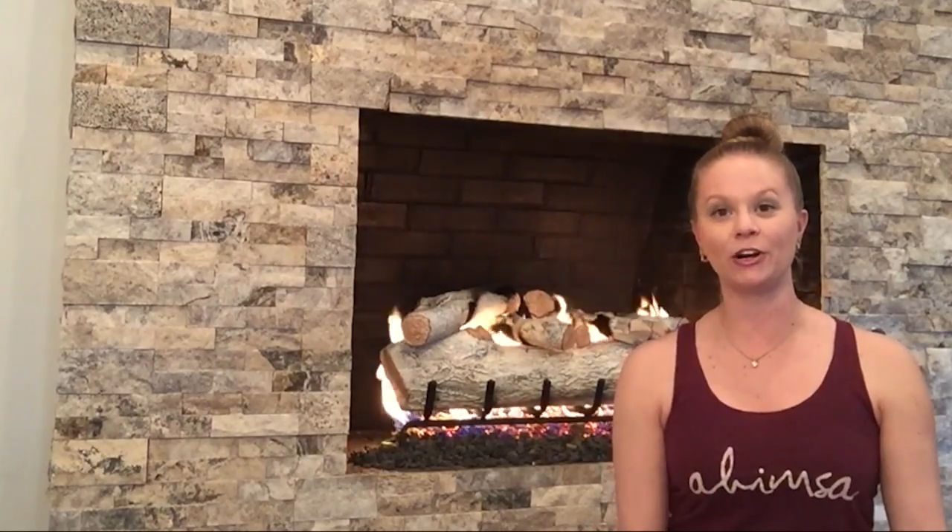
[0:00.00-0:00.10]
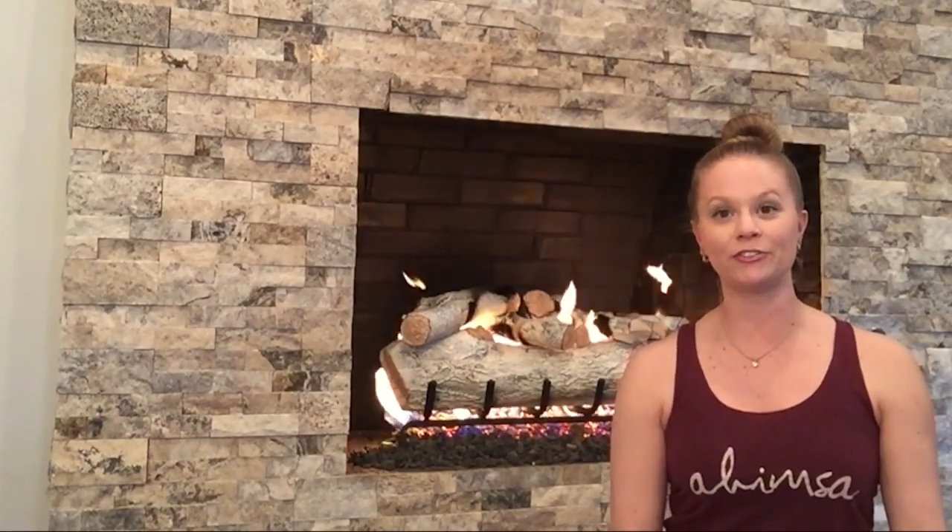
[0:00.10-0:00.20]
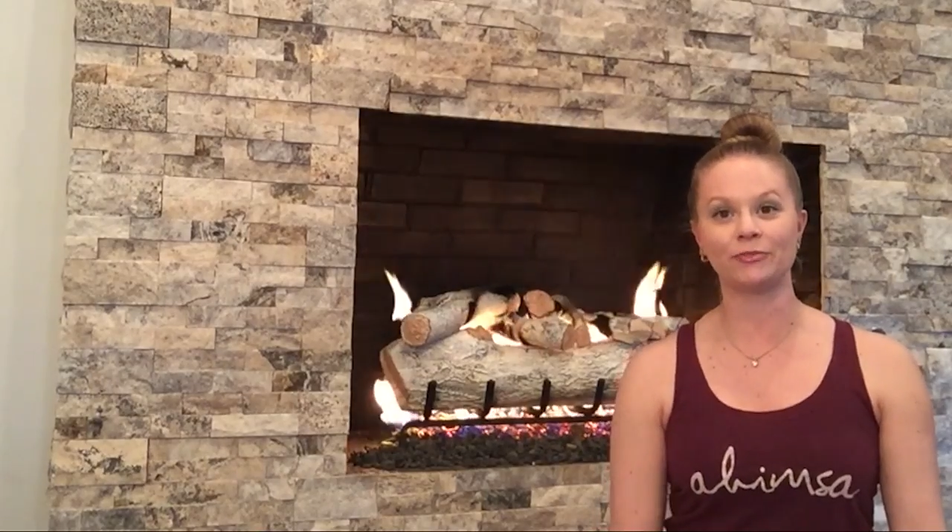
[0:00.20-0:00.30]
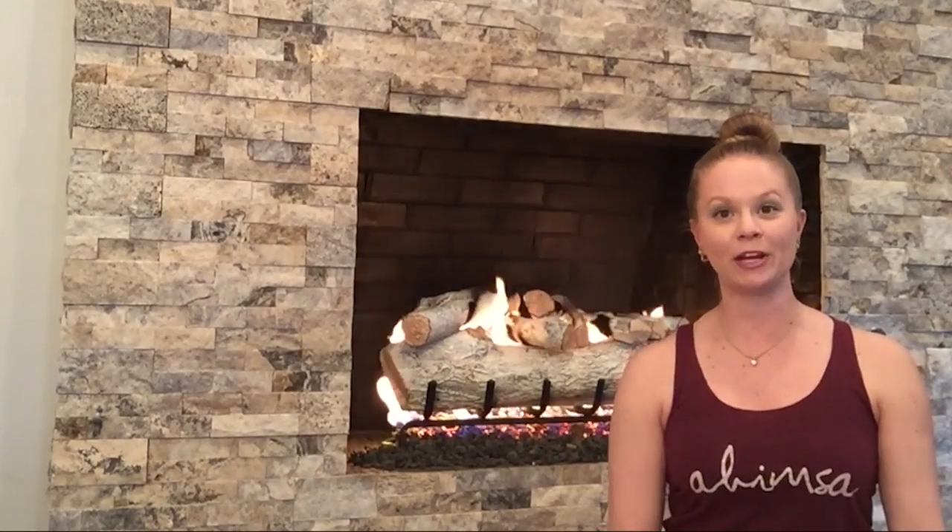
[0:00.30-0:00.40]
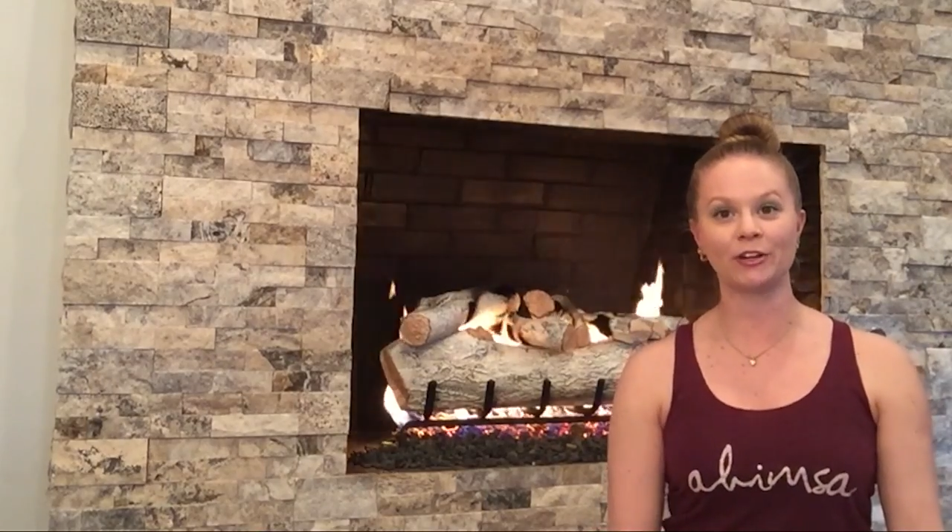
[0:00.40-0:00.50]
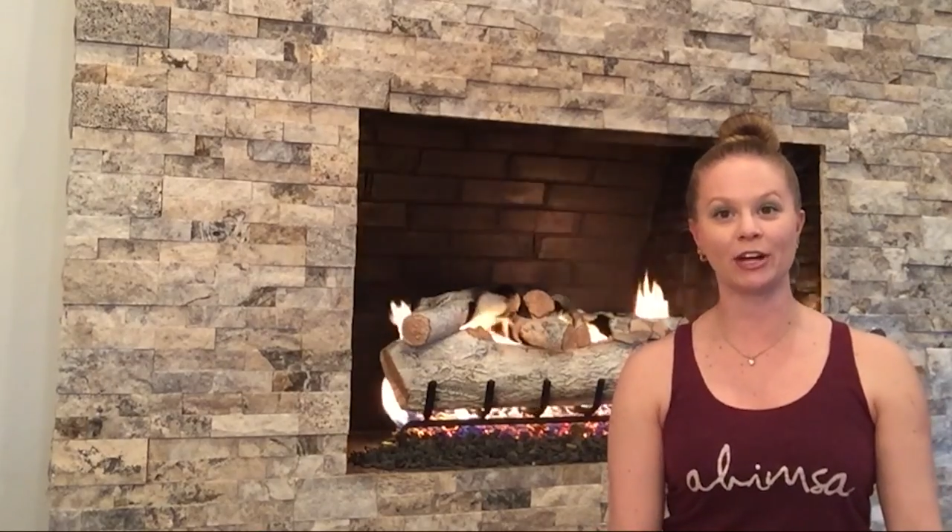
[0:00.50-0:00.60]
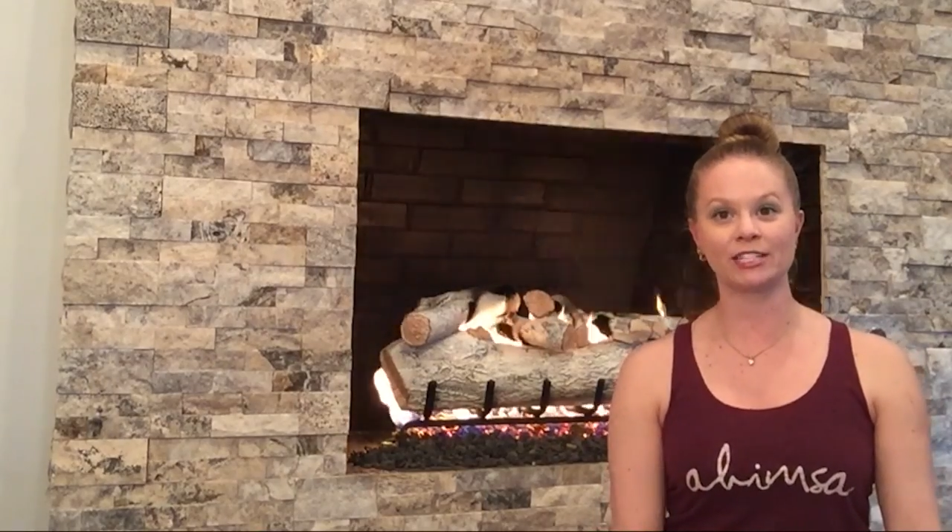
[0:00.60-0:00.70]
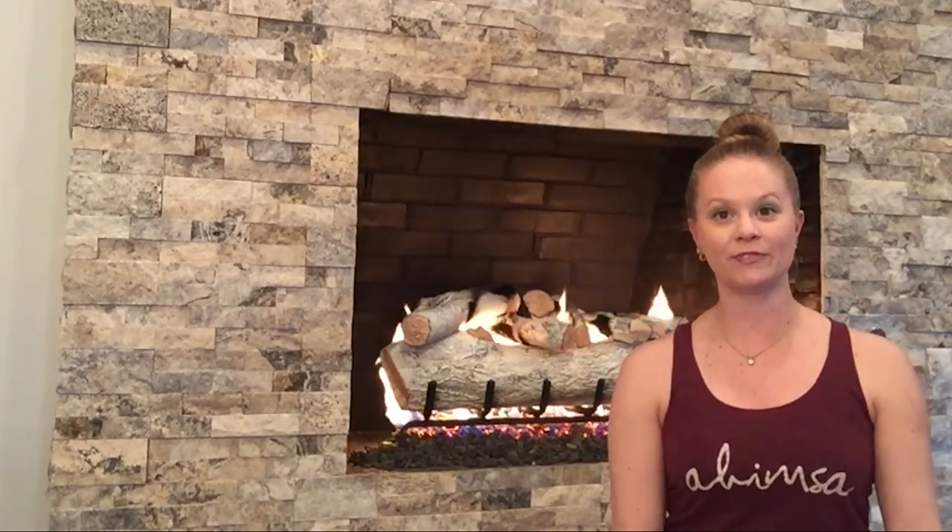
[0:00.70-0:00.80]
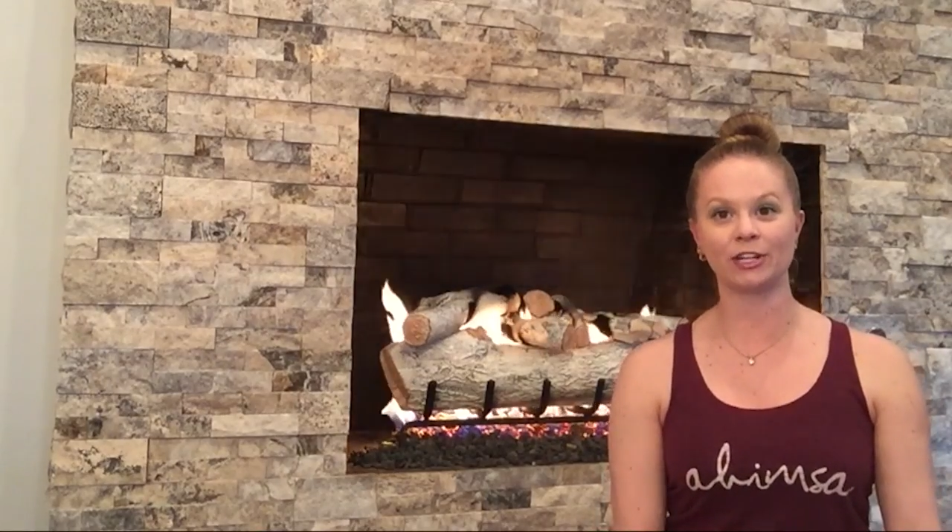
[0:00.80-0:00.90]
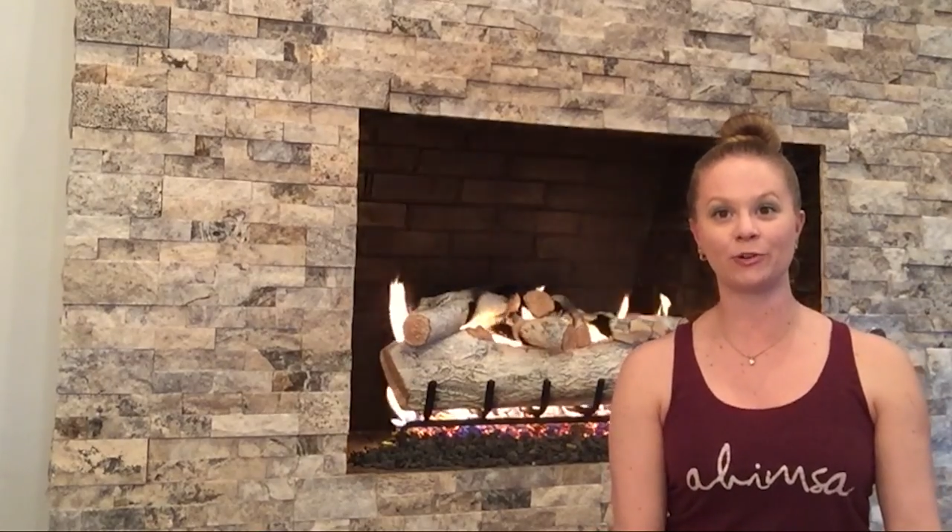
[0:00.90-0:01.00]
all of my
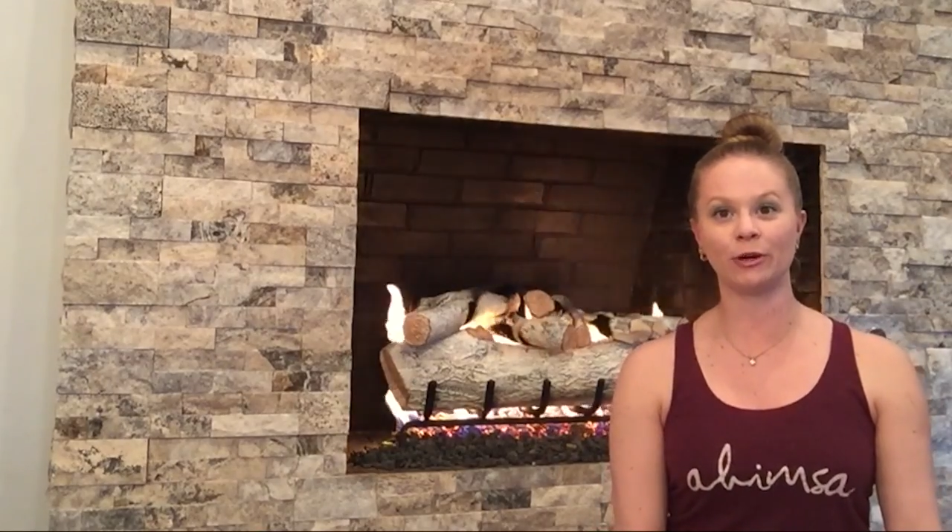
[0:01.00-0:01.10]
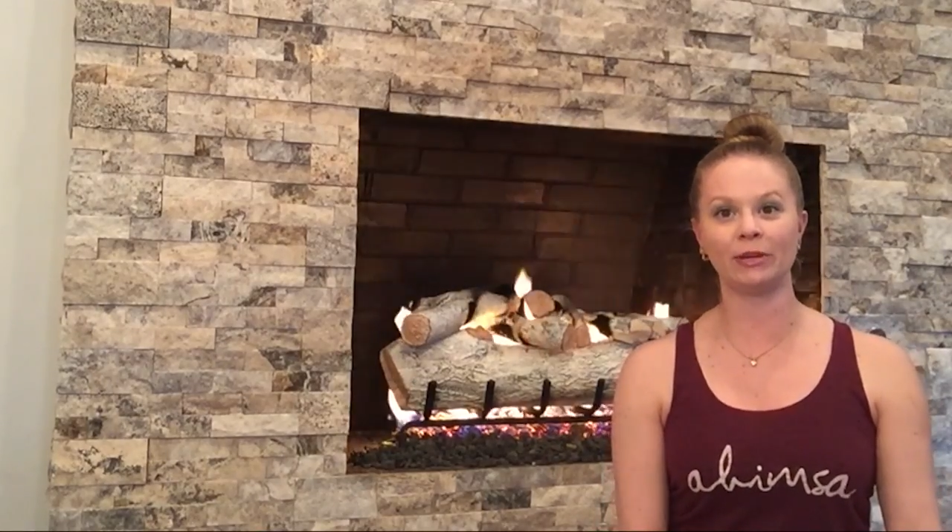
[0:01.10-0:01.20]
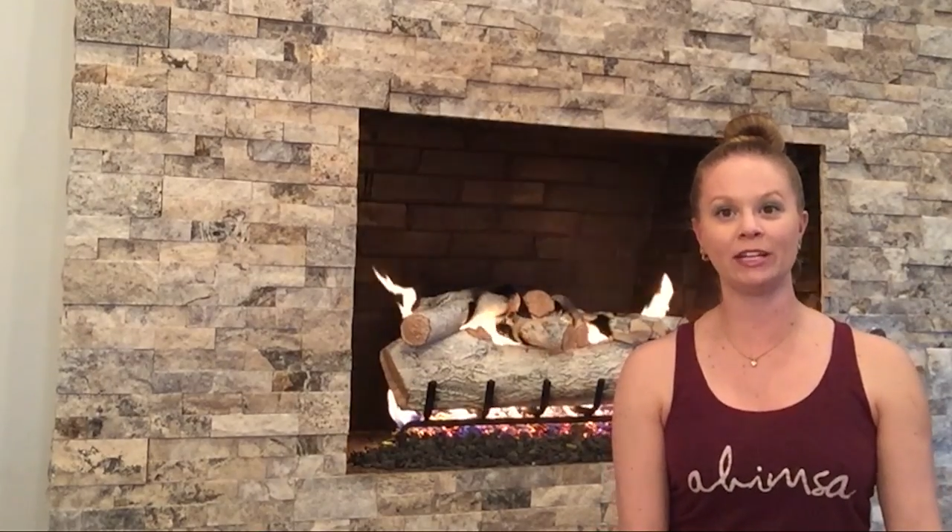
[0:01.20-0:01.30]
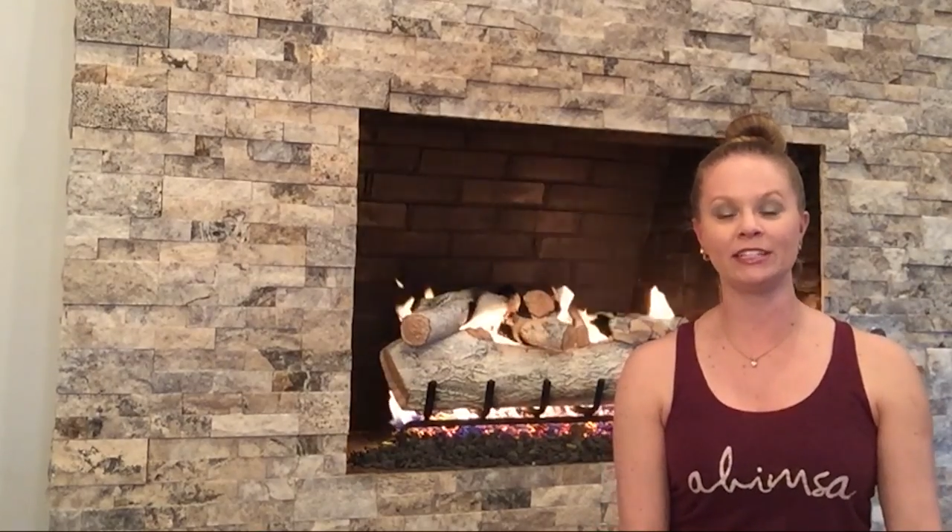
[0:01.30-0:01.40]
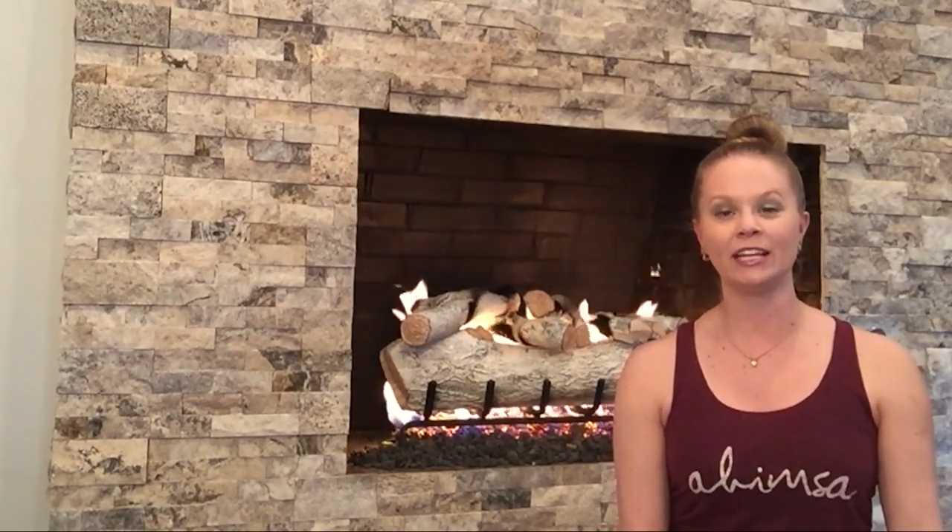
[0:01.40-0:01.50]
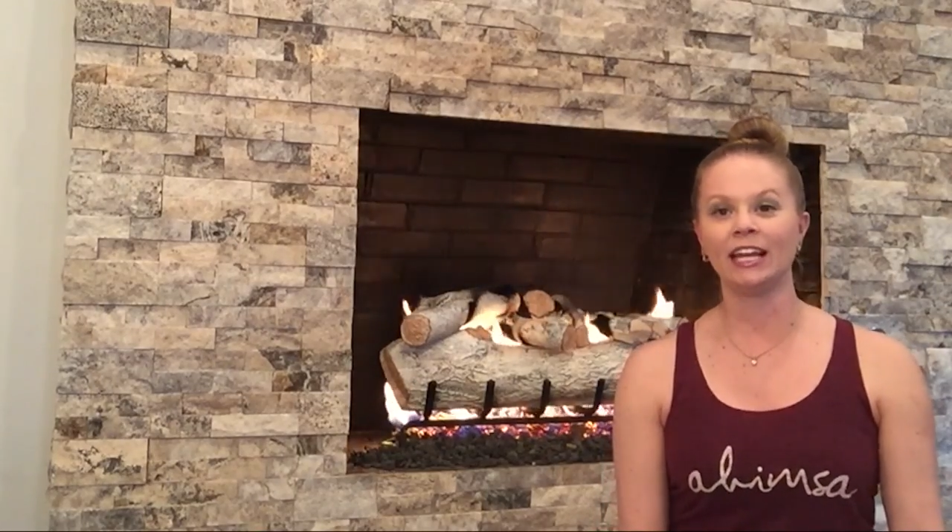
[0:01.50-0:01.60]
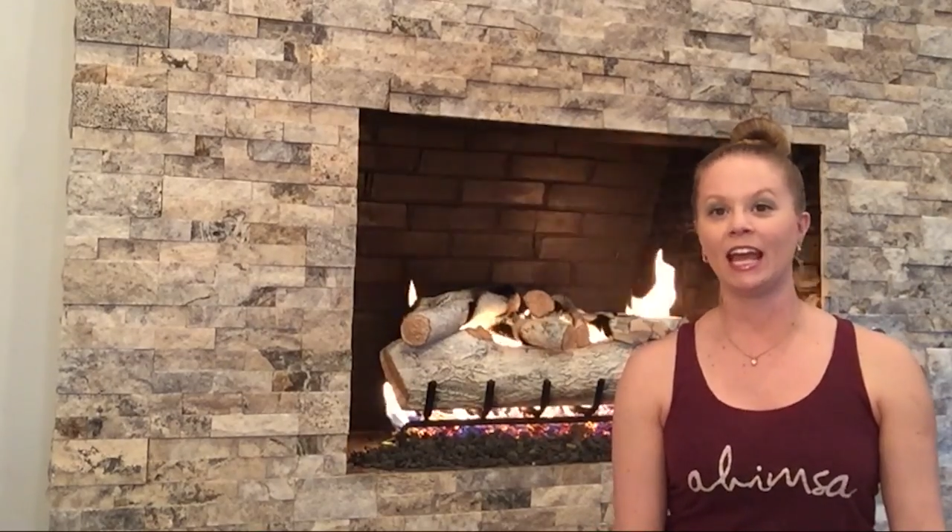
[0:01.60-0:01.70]
CrossFit equipment